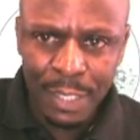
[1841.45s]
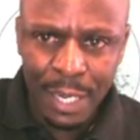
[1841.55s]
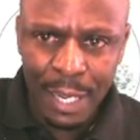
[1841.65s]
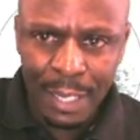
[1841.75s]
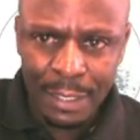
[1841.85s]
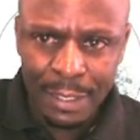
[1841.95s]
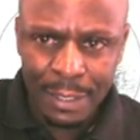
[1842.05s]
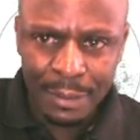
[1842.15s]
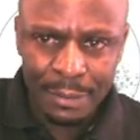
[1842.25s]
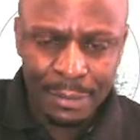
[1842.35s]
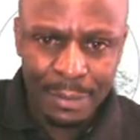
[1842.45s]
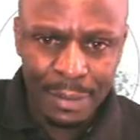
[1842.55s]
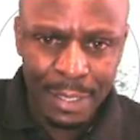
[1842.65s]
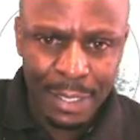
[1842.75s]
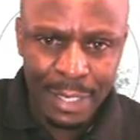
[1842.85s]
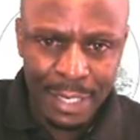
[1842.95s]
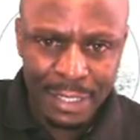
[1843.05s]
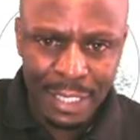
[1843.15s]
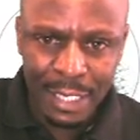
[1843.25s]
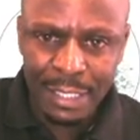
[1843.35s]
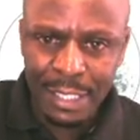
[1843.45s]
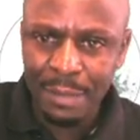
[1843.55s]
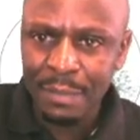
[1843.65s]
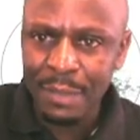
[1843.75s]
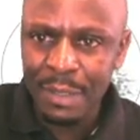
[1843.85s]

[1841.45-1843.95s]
r and then the second term